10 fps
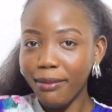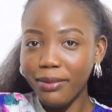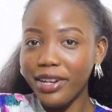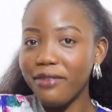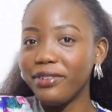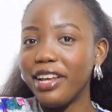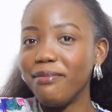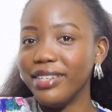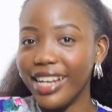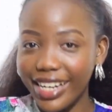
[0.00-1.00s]
you never let
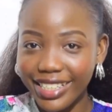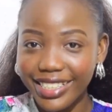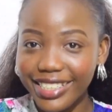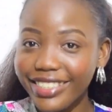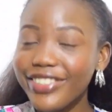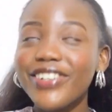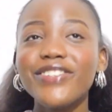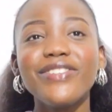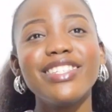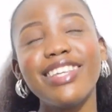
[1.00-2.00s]
me land. The course
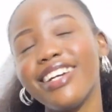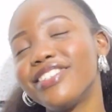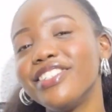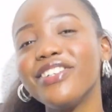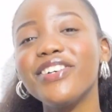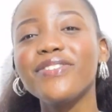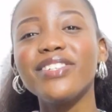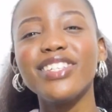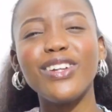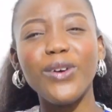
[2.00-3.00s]
was
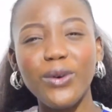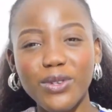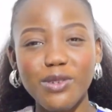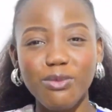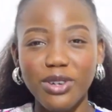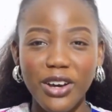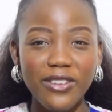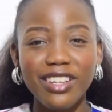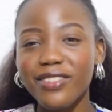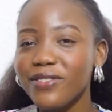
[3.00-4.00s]
long to pronounce,
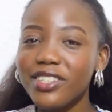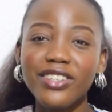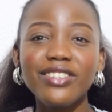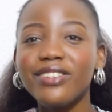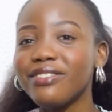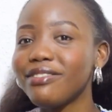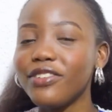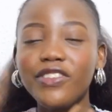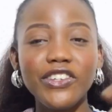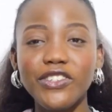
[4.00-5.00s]
and so they were
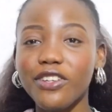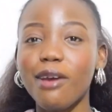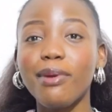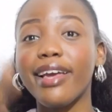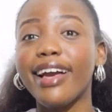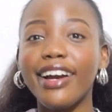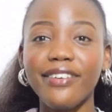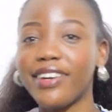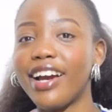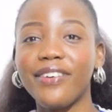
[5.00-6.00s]
just showing up like
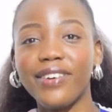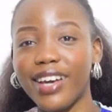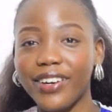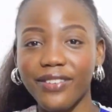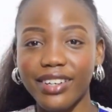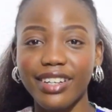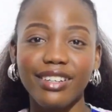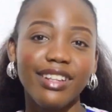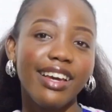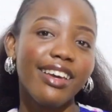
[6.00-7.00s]
agree, and
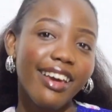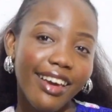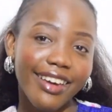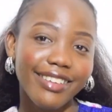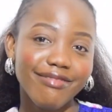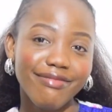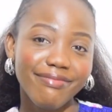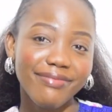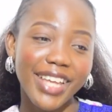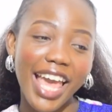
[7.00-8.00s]
I'm like, hey,
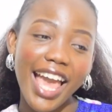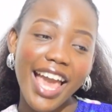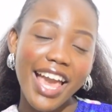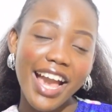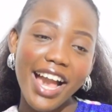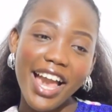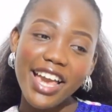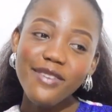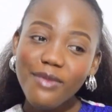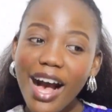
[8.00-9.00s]

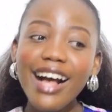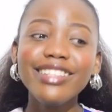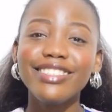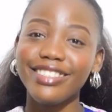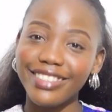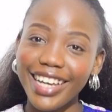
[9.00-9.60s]
imagine.